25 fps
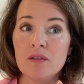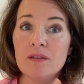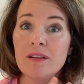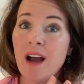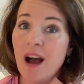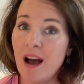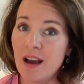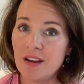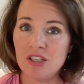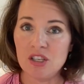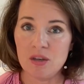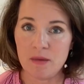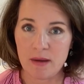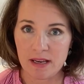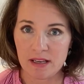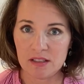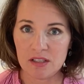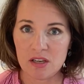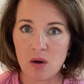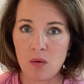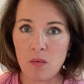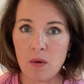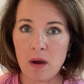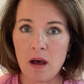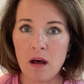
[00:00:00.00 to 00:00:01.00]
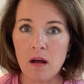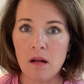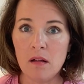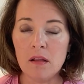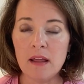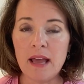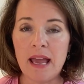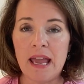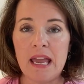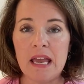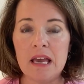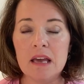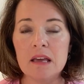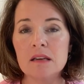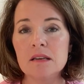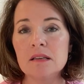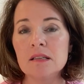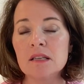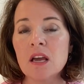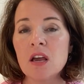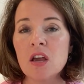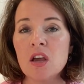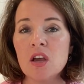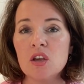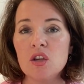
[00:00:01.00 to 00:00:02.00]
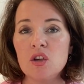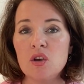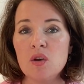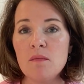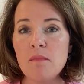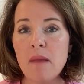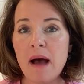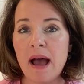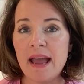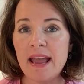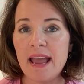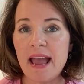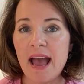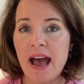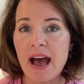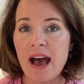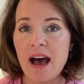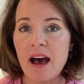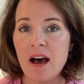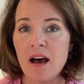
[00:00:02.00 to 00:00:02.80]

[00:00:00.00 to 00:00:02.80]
not doing so well and you might